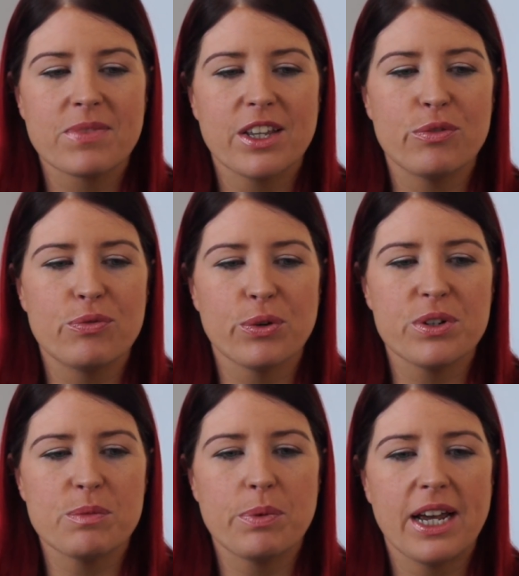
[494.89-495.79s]
if
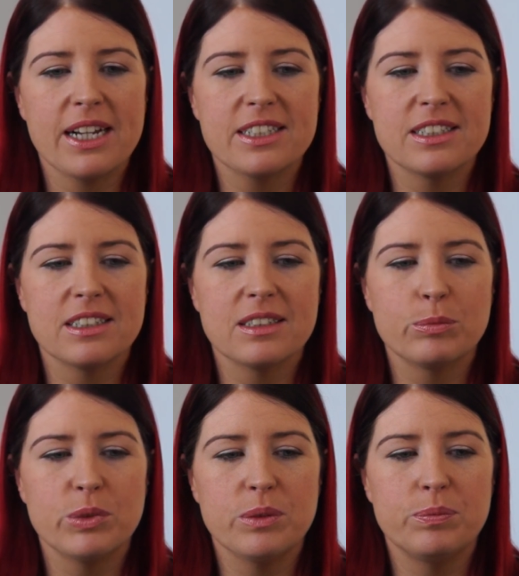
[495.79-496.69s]
Fionn is bad,
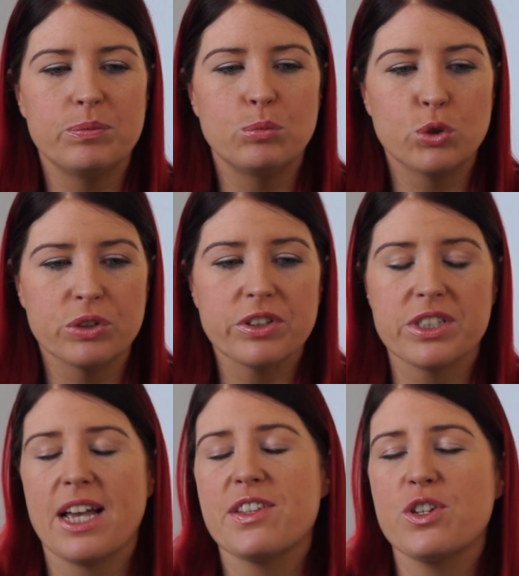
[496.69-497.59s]
one of
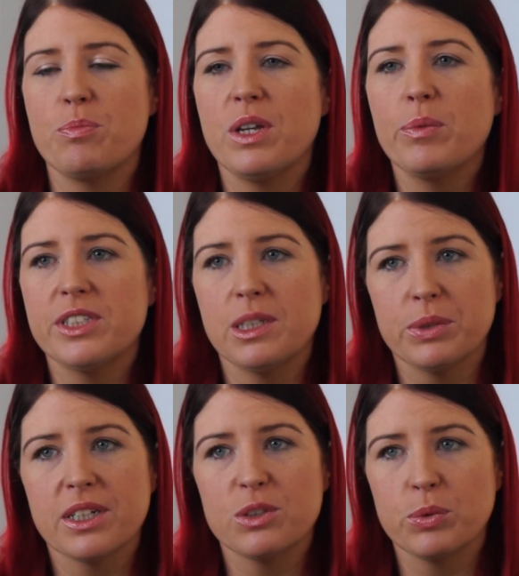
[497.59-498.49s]
us has to be with him,
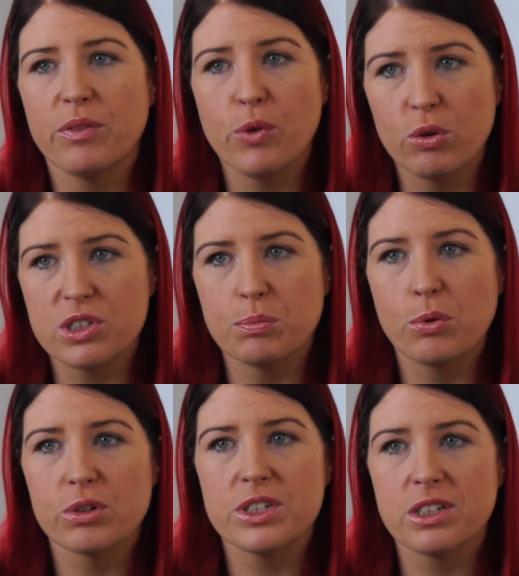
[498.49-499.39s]
because we have no
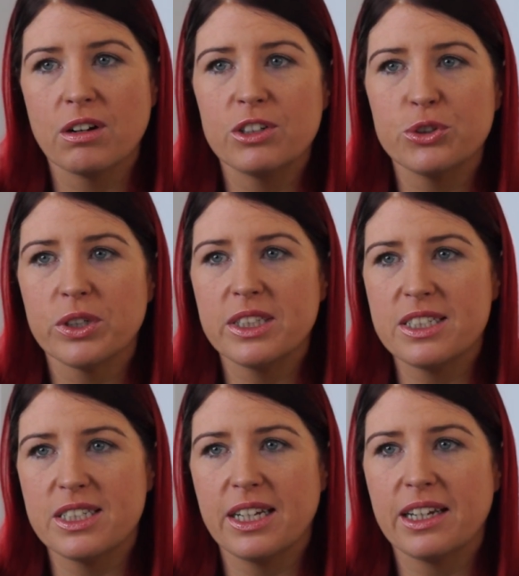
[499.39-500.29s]
support at all during the
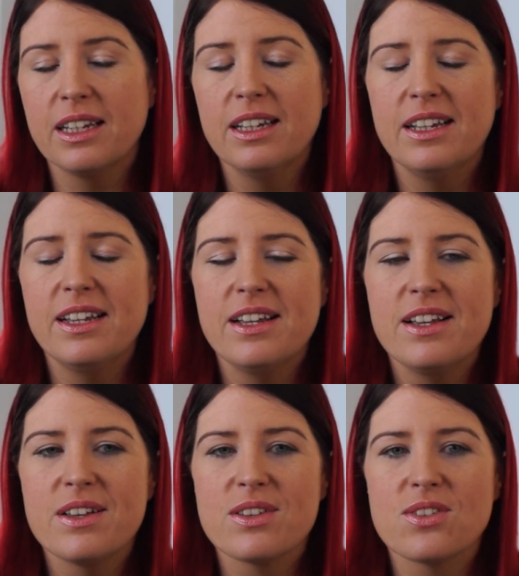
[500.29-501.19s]
day.
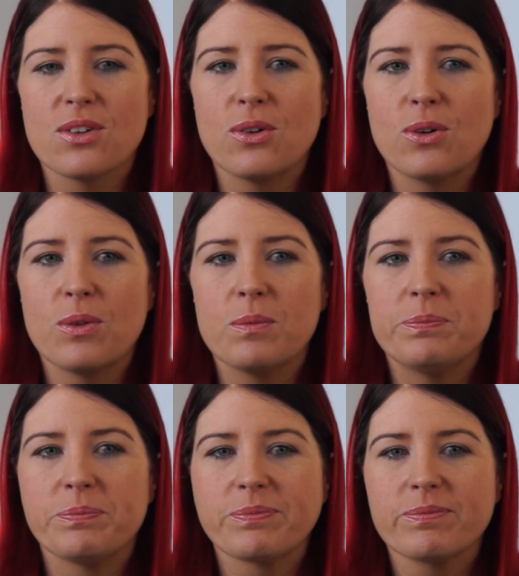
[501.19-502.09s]
So
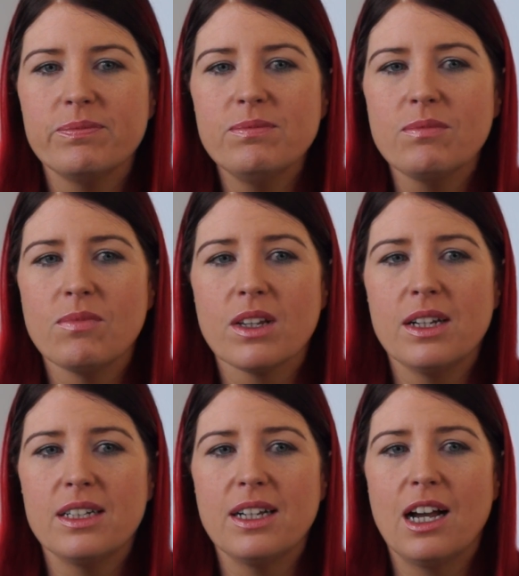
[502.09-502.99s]

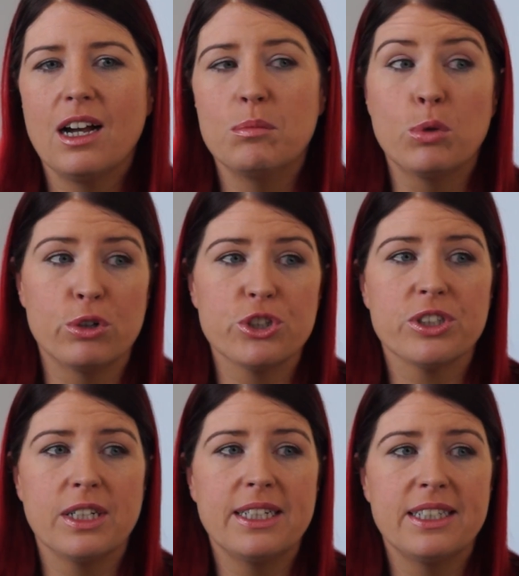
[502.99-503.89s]

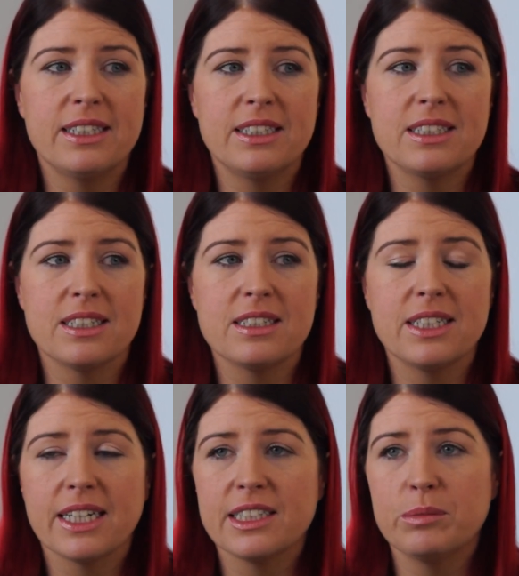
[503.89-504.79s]
emotionally it has
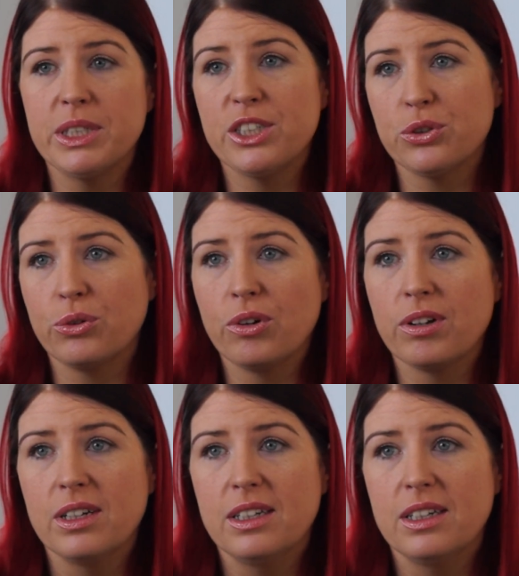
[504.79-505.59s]
taken a big toll,